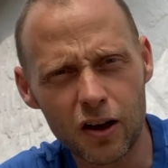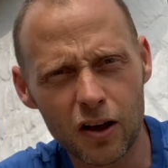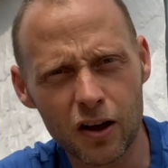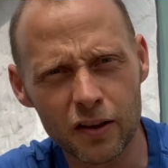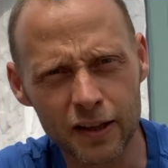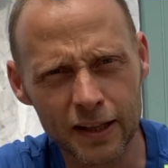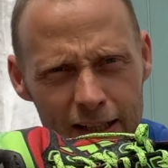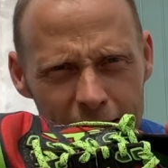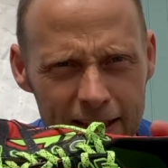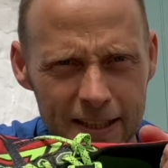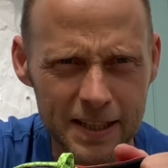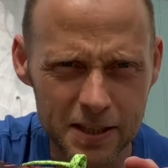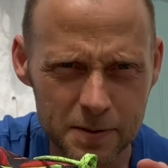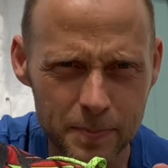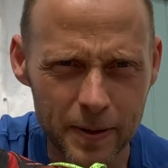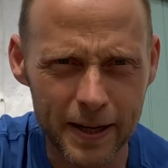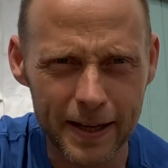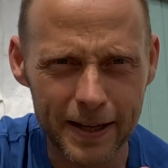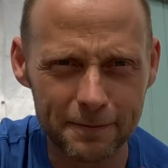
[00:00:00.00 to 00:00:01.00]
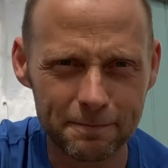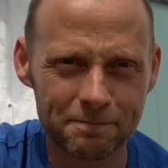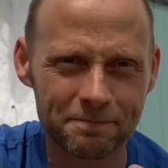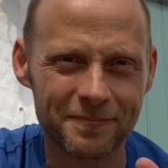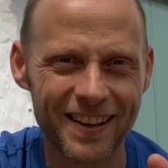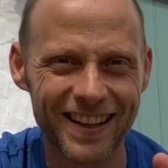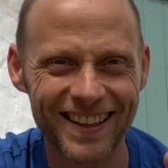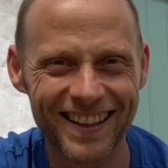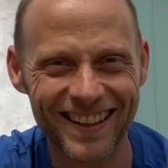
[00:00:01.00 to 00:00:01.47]
are the cleanest pair.
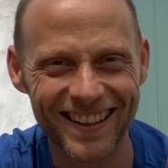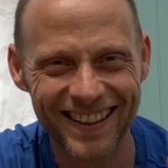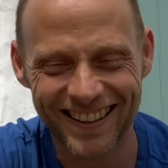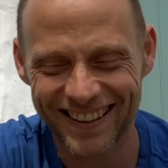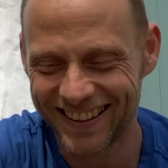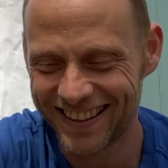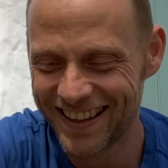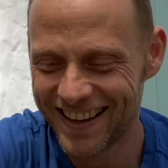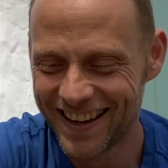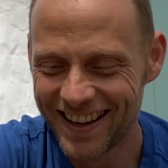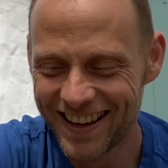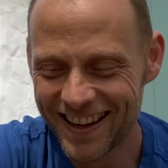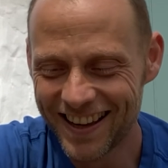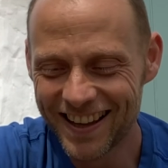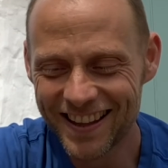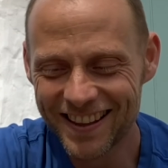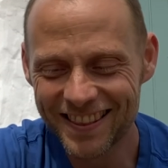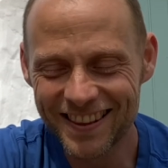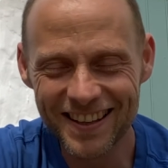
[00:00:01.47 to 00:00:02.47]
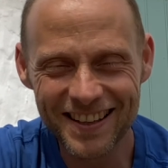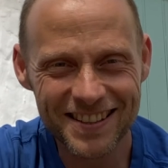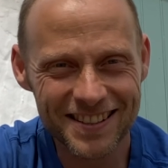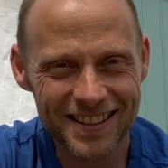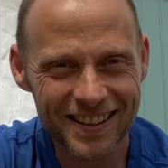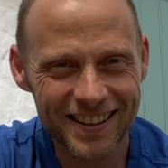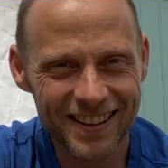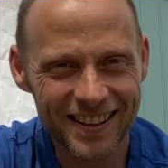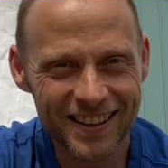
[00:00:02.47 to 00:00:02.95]
These
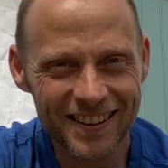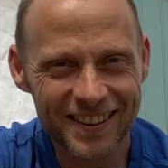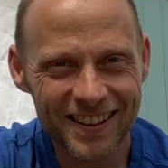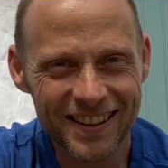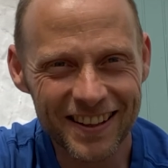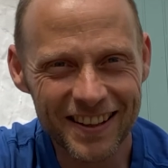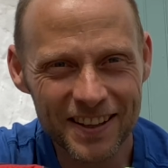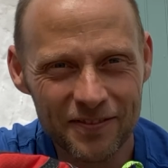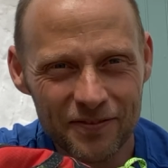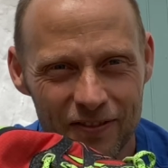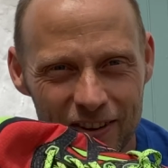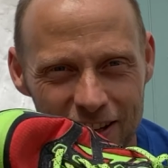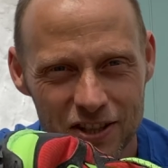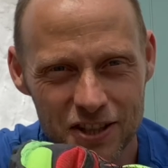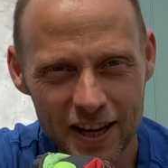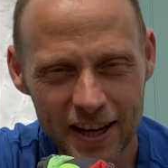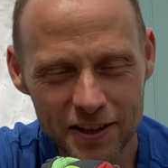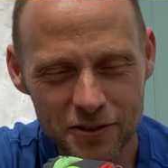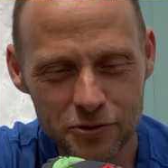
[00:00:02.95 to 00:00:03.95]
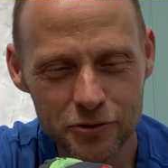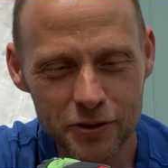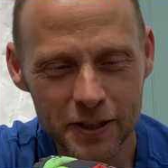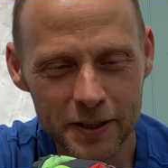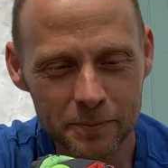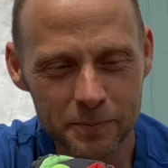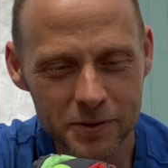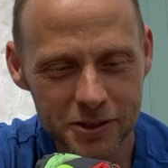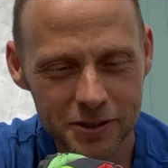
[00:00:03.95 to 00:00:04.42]
are the VJ
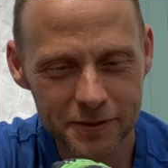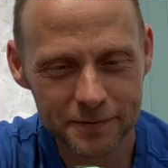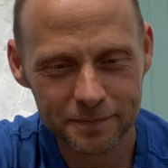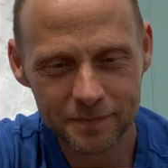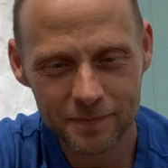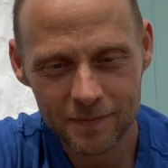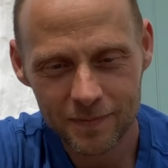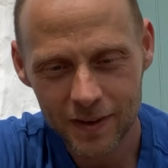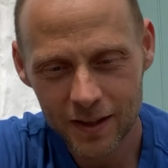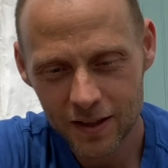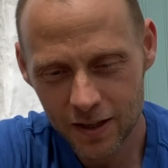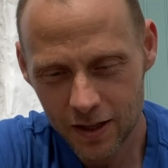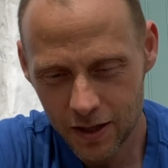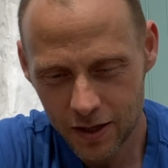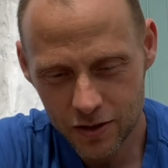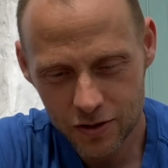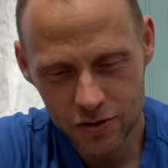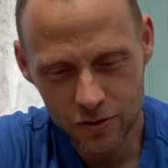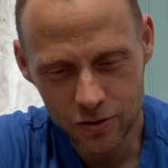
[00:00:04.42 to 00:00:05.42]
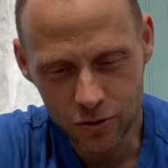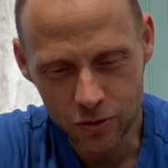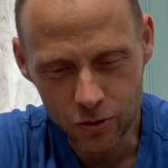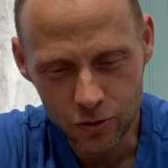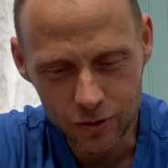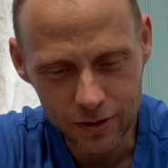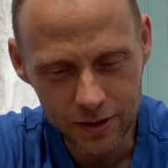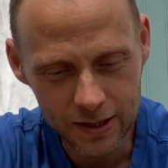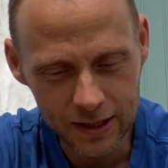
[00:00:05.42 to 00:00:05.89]
Extremes.
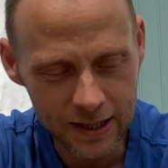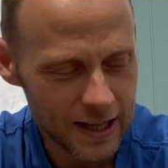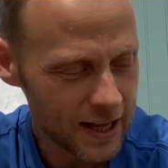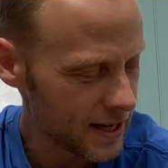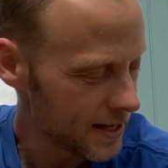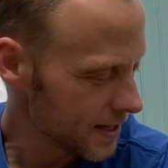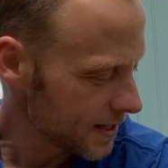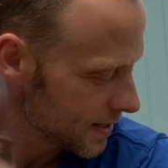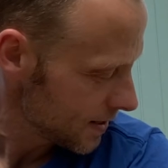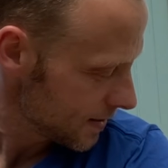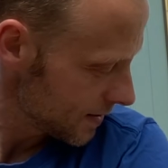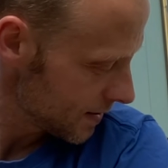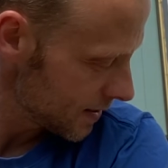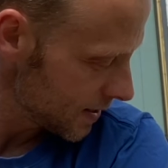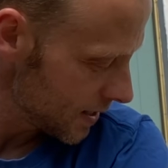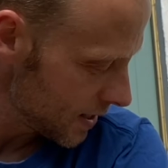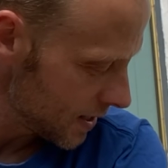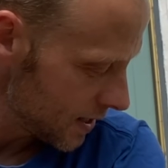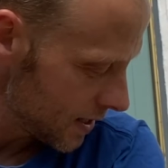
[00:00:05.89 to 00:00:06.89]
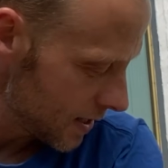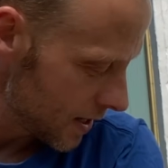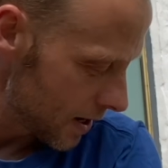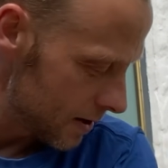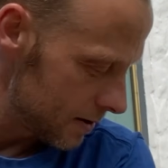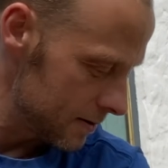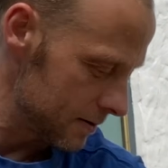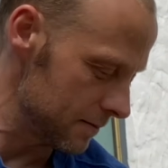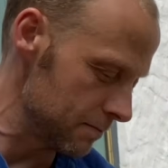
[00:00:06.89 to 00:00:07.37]
So, like the
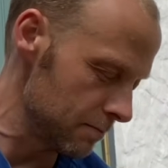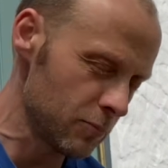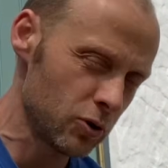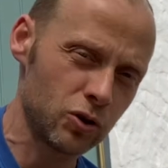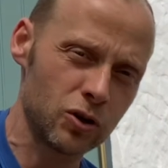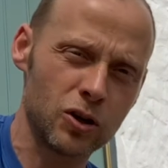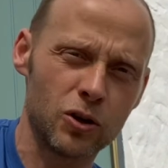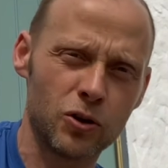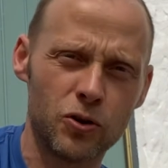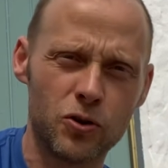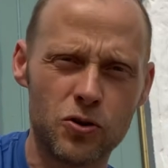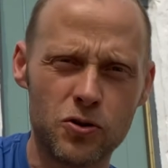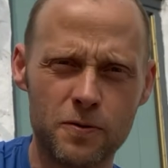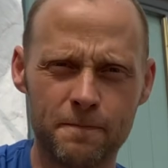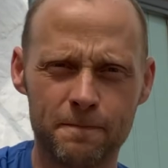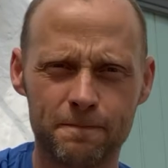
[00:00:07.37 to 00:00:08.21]
mudclaw,